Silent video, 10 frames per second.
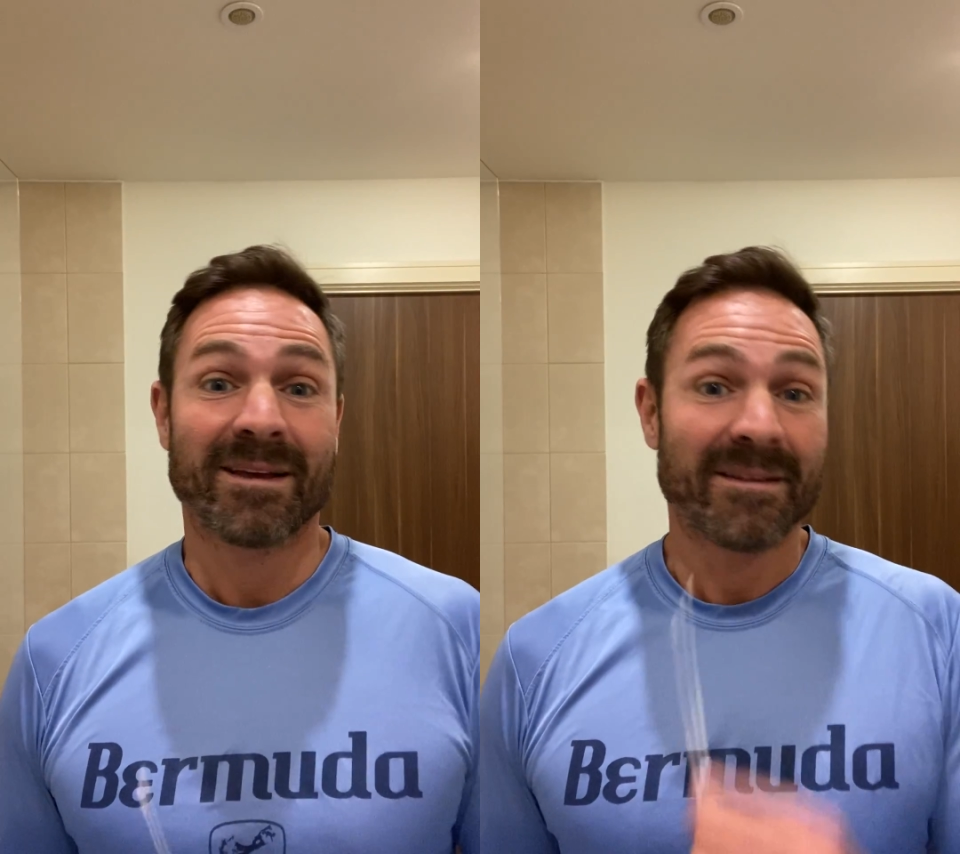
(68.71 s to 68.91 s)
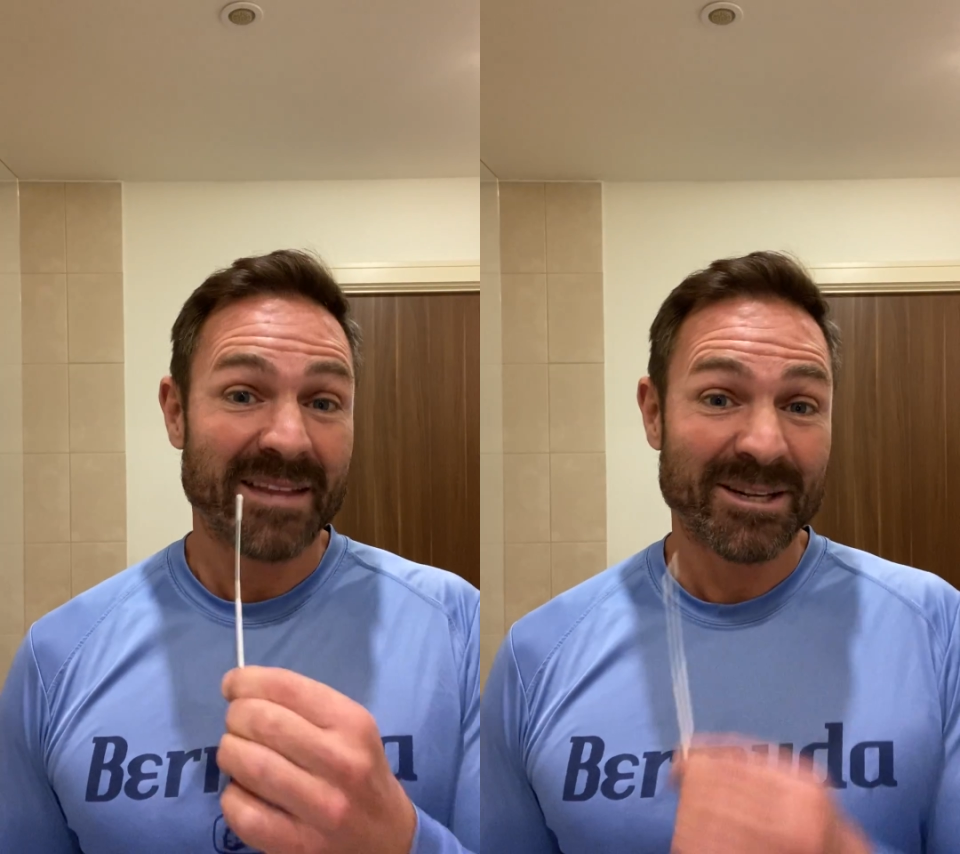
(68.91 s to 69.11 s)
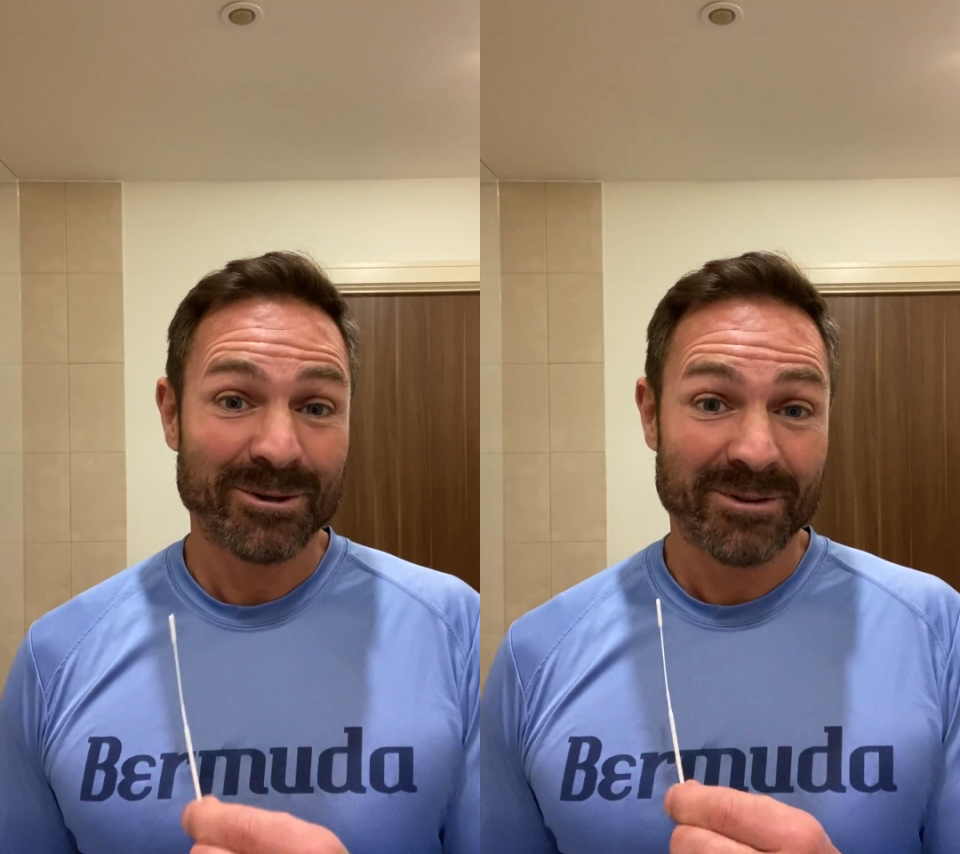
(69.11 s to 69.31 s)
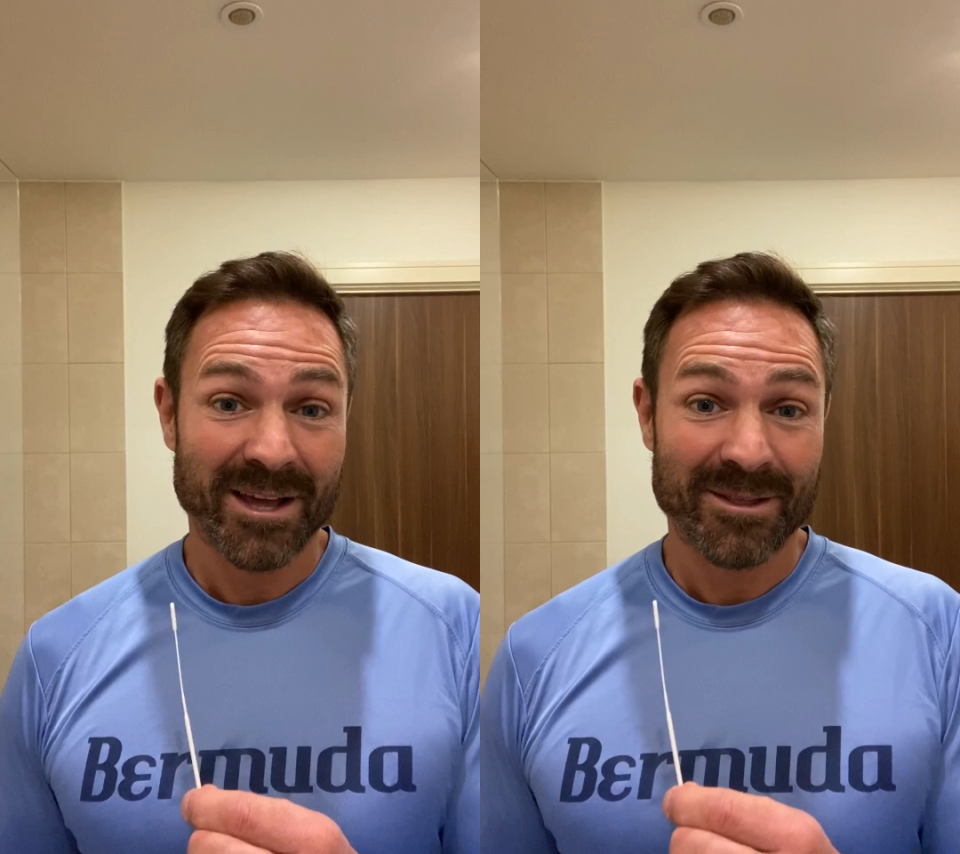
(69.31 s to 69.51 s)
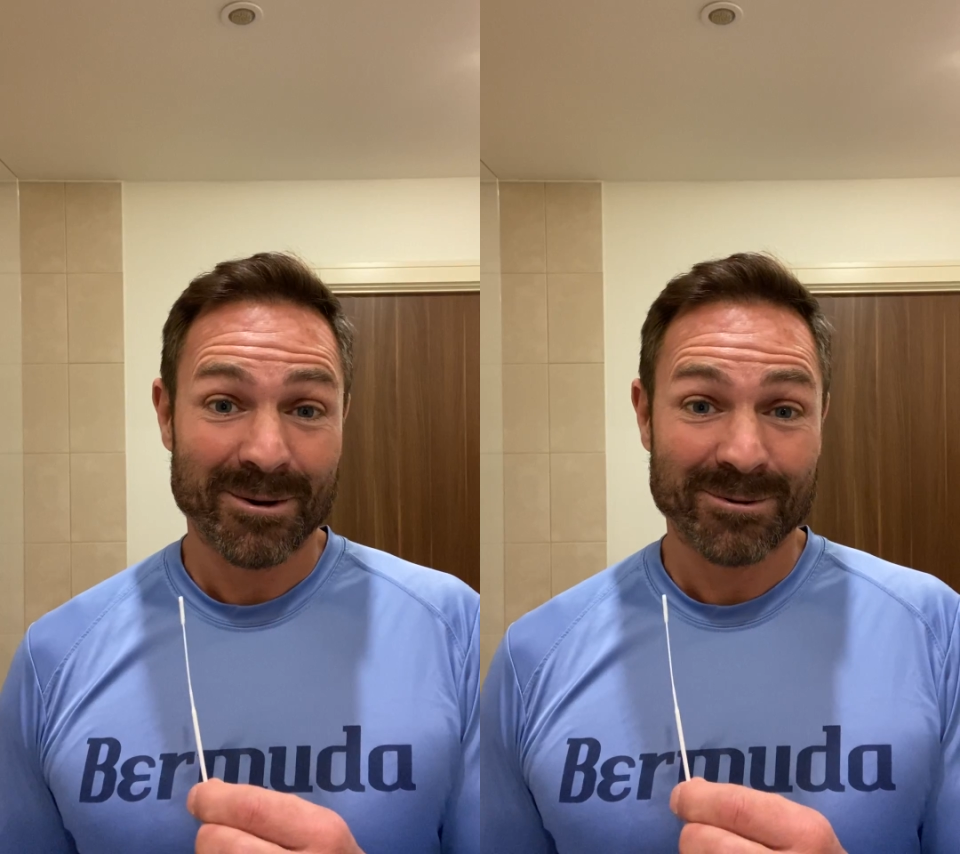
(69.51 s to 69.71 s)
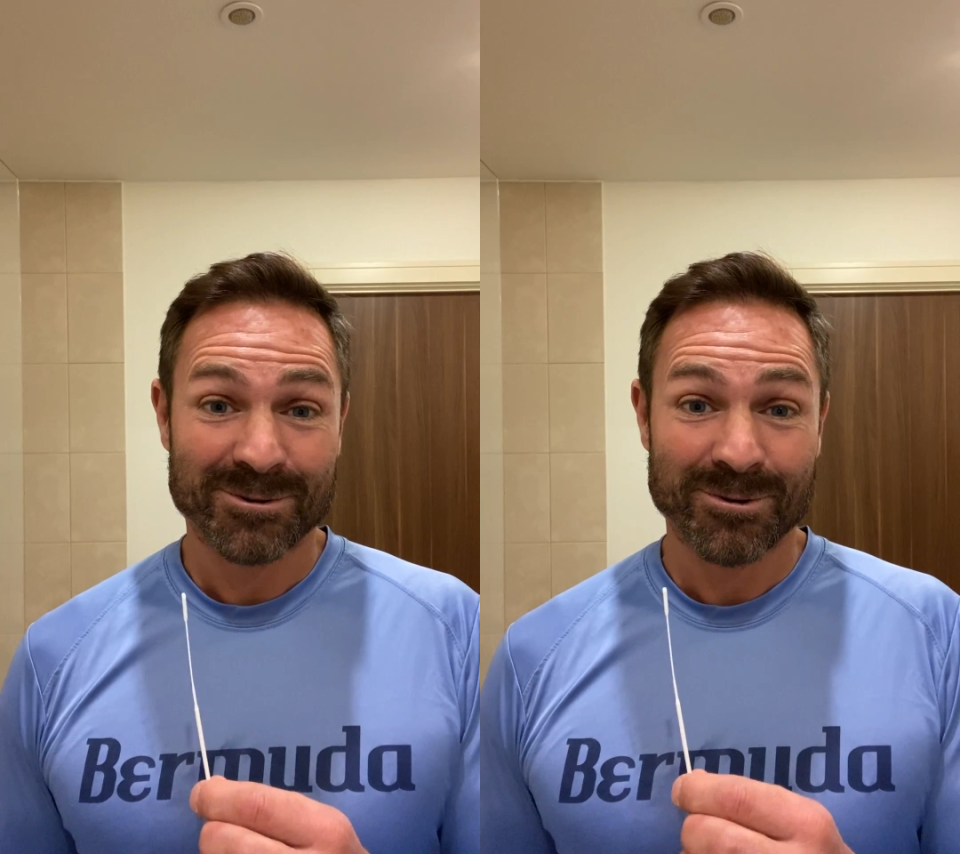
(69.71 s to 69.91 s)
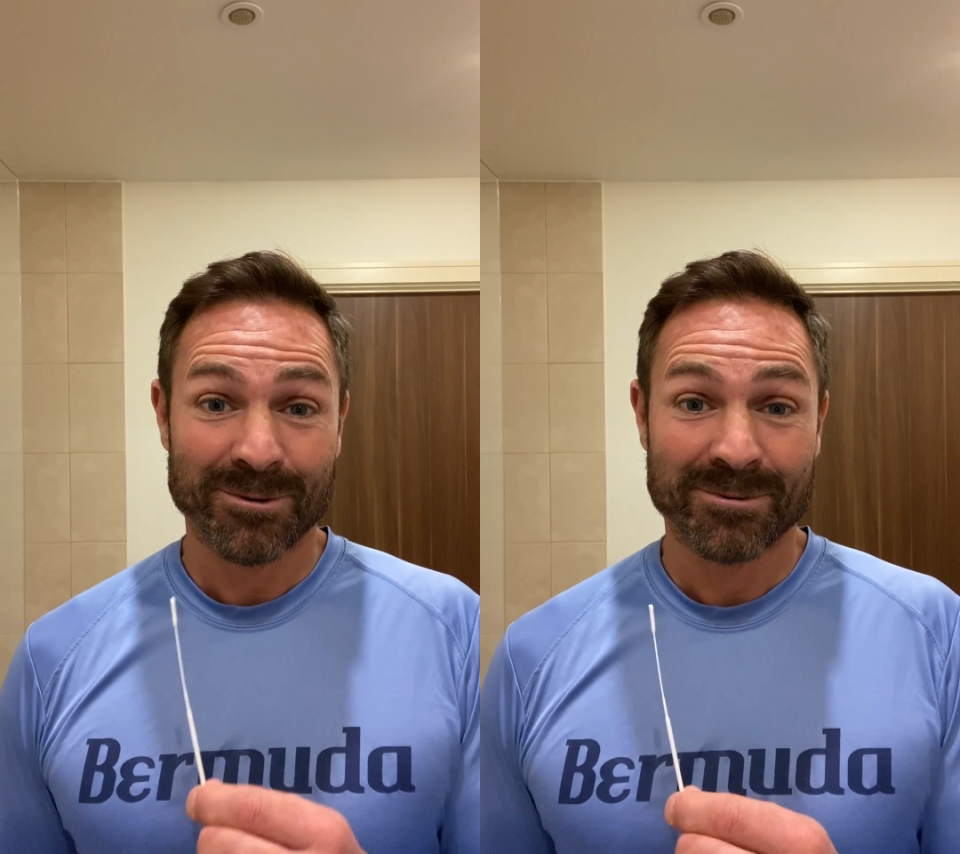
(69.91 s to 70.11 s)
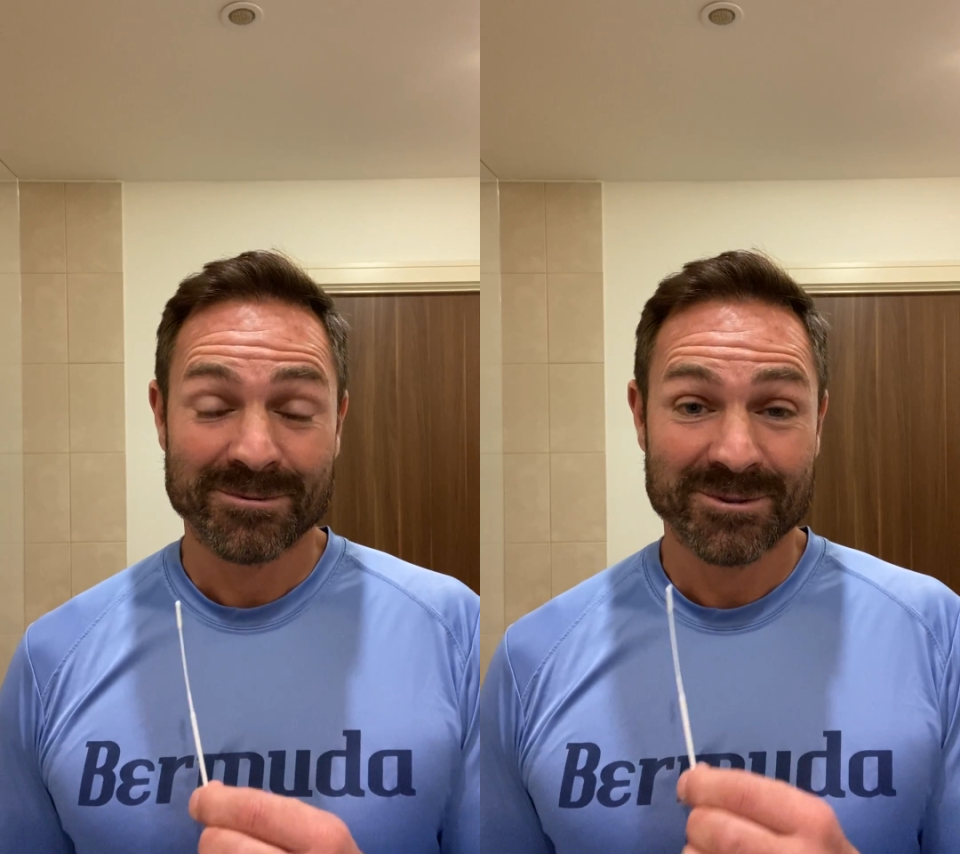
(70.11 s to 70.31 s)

and then do the other nostril.